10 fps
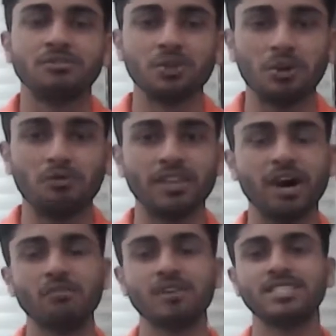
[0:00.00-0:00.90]
So
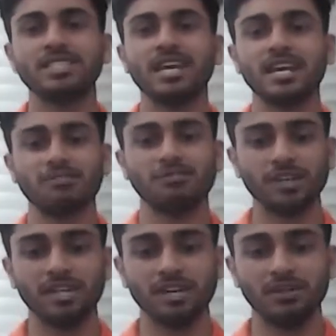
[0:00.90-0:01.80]
without wasting any
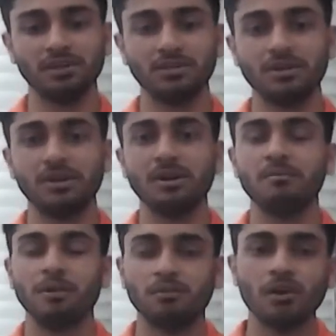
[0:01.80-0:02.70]
further ado,
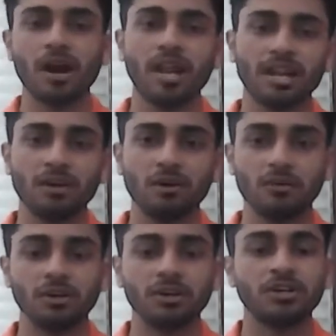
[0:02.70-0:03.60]
before handing
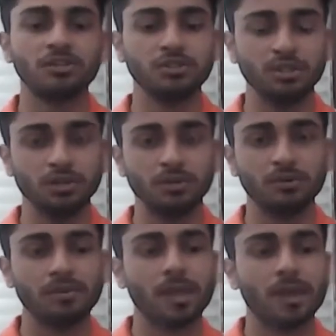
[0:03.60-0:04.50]
over to you,
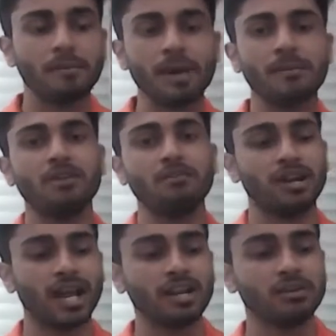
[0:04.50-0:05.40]
ma'am, I
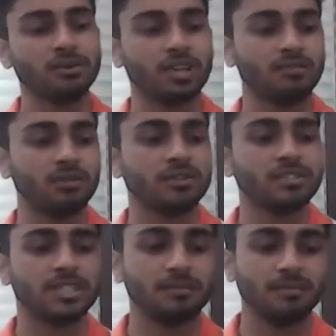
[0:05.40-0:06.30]
would like to give you
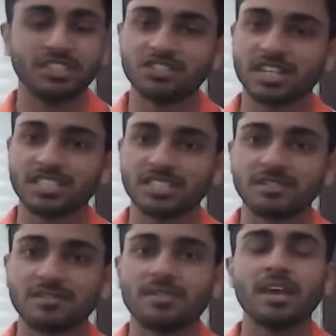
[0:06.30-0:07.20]
some
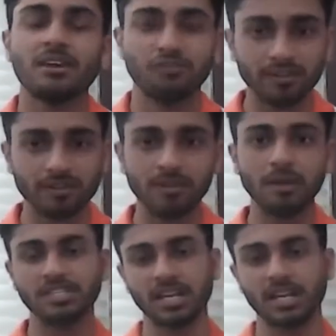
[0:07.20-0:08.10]
instructions. We will
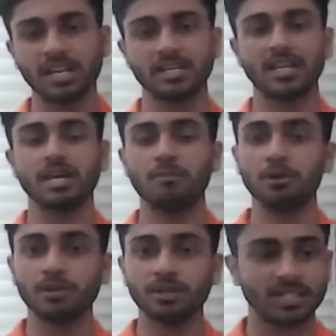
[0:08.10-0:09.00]
be sharing the
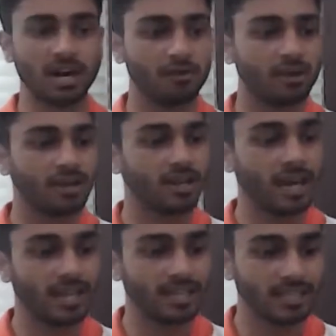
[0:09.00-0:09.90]
computer sound
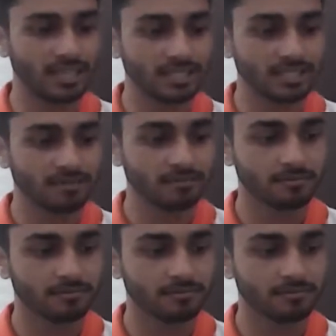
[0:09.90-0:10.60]
like this